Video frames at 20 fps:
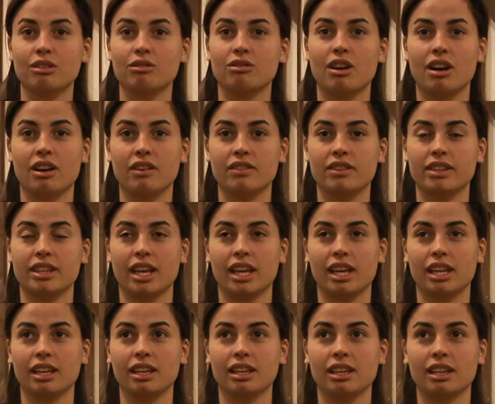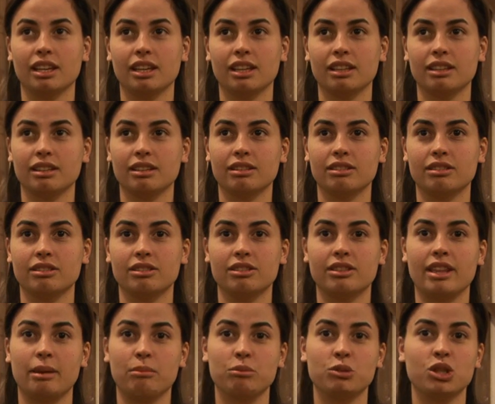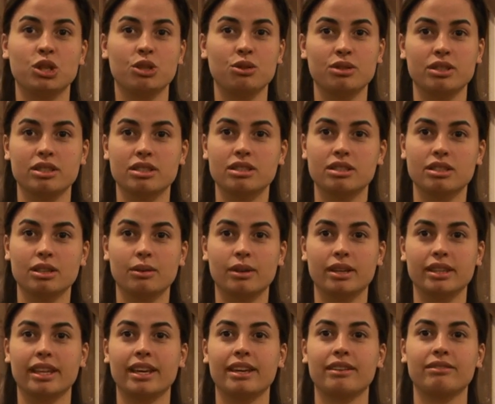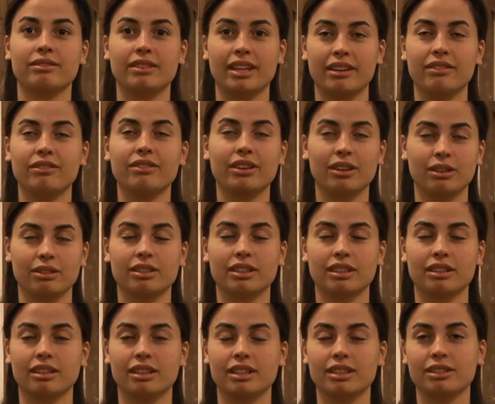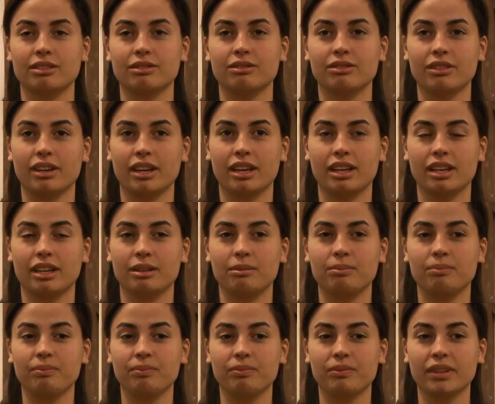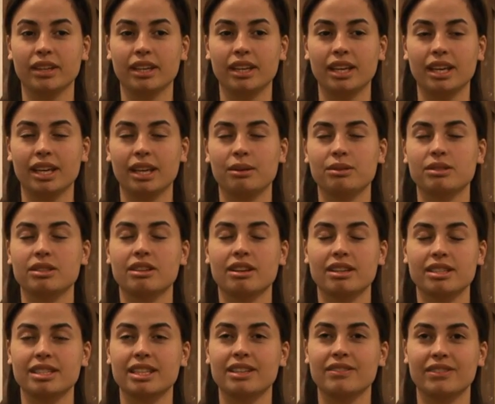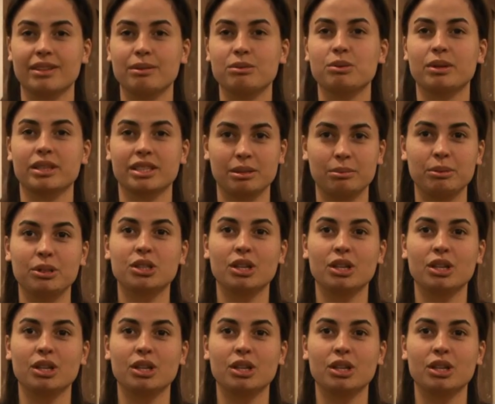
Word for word: rather than them choosing to do it. They felt the kind of it was a nice thing for them to actually be